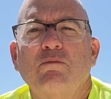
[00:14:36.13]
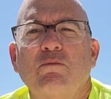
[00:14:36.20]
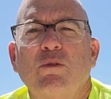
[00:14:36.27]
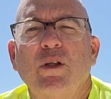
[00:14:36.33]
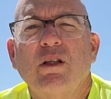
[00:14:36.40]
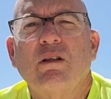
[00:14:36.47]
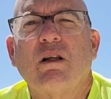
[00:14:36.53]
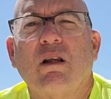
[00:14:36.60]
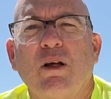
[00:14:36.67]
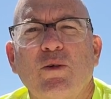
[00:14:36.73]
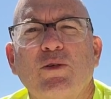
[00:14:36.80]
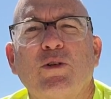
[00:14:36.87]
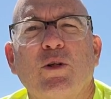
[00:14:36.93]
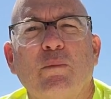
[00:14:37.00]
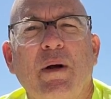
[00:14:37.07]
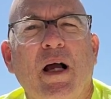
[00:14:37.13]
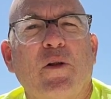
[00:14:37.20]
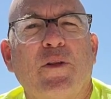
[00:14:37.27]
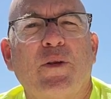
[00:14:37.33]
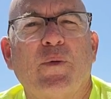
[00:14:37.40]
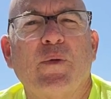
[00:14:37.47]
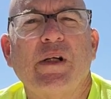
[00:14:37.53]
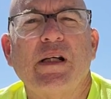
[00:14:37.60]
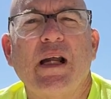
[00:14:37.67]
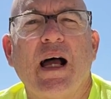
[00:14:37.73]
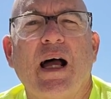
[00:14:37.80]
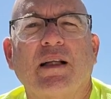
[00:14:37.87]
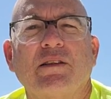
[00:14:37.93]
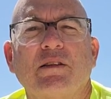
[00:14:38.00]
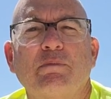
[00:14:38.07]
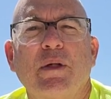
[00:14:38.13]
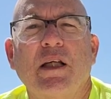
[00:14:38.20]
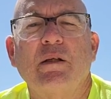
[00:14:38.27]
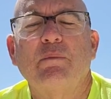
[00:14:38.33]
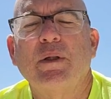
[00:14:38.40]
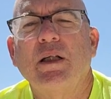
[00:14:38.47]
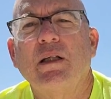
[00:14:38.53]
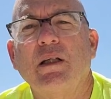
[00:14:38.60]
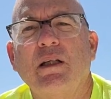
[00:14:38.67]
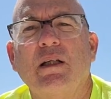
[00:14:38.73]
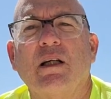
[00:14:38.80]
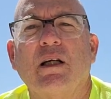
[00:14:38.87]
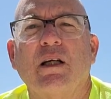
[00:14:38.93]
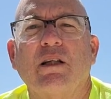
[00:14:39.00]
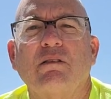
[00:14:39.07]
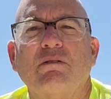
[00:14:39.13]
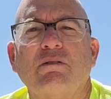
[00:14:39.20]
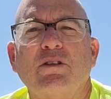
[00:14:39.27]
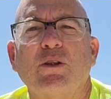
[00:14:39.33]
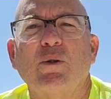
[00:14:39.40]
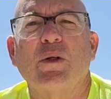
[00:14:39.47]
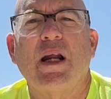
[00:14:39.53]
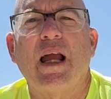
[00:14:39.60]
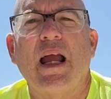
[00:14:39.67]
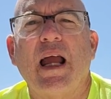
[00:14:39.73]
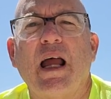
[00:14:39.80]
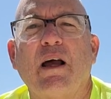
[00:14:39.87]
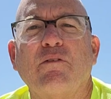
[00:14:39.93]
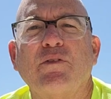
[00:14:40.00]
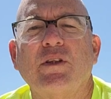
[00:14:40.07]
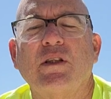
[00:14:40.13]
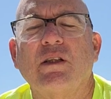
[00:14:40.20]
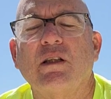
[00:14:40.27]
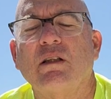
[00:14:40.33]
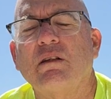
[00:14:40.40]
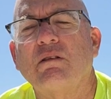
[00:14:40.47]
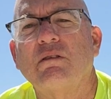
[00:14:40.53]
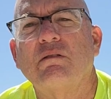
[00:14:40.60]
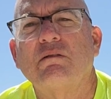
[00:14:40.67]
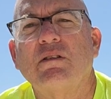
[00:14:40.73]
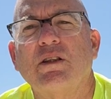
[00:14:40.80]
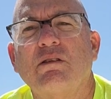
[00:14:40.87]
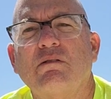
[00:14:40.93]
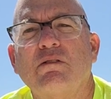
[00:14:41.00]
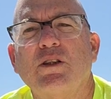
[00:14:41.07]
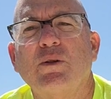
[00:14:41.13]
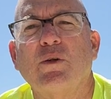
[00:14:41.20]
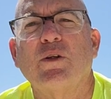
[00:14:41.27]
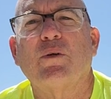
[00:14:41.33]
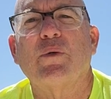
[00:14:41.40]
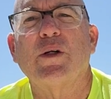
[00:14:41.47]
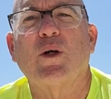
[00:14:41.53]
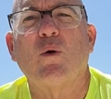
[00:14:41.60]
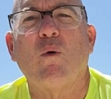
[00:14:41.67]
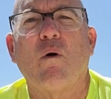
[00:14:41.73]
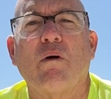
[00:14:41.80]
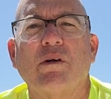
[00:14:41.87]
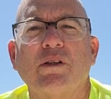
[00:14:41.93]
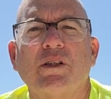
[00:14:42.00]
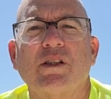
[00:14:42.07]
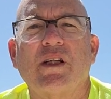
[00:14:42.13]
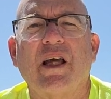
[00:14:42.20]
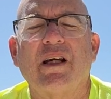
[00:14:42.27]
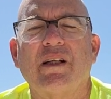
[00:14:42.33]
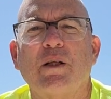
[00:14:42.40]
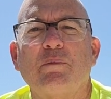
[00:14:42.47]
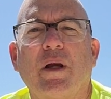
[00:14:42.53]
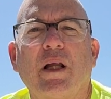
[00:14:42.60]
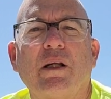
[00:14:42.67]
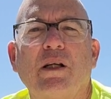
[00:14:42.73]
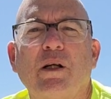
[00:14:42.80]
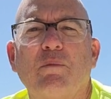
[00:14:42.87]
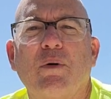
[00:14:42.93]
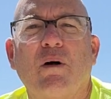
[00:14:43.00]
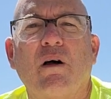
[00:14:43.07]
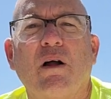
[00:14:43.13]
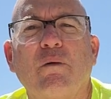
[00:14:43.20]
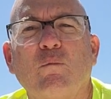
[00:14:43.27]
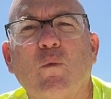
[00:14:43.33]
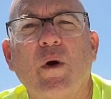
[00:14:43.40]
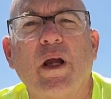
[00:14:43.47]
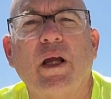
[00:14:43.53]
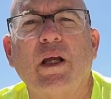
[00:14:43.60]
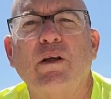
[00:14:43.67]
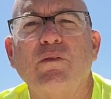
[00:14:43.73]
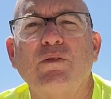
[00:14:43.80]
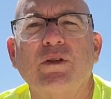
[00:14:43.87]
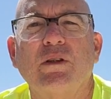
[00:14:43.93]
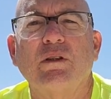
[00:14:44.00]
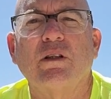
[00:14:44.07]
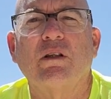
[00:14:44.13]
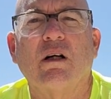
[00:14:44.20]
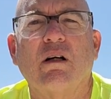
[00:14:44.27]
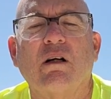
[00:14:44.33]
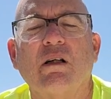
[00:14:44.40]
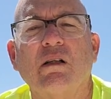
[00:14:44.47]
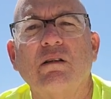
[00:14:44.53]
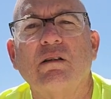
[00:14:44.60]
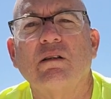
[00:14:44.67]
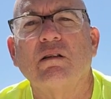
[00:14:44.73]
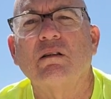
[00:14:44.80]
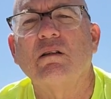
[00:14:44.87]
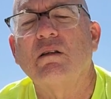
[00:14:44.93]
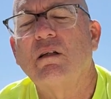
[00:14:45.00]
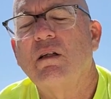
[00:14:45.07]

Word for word: real close to about three knots, maybe uh, two and a half to, to two and three quarters, just kind of depending upon waves and current and